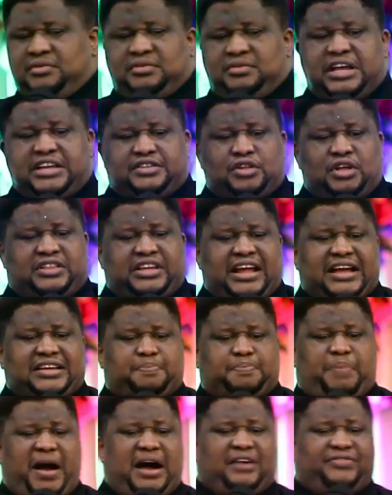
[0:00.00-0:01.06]
There's nothing as
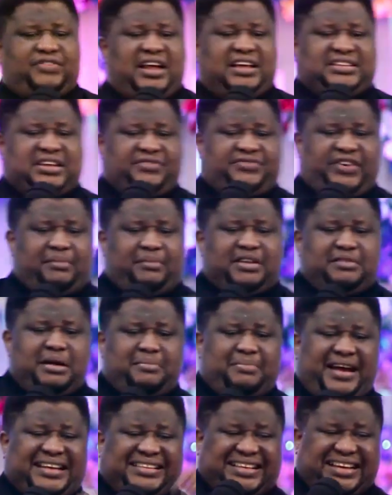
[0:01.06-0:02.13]
powerful as a family
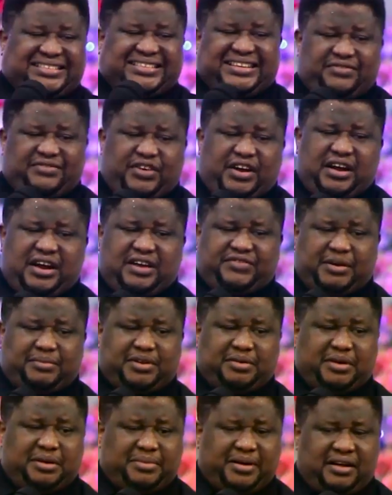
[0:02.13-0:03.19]
member interceding for another
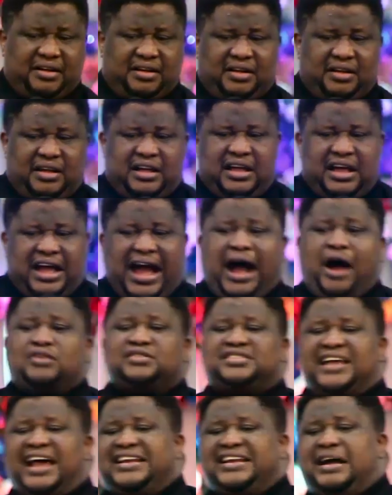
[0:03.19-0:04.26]
family member.
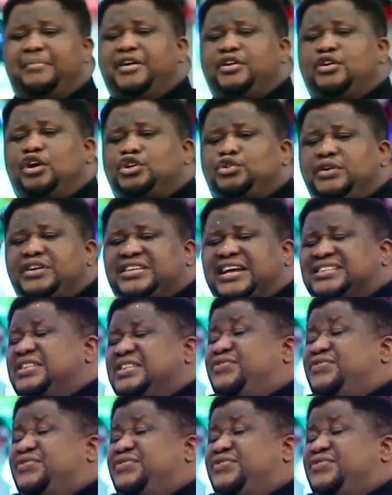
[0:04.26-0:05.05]
Outsider may not do it as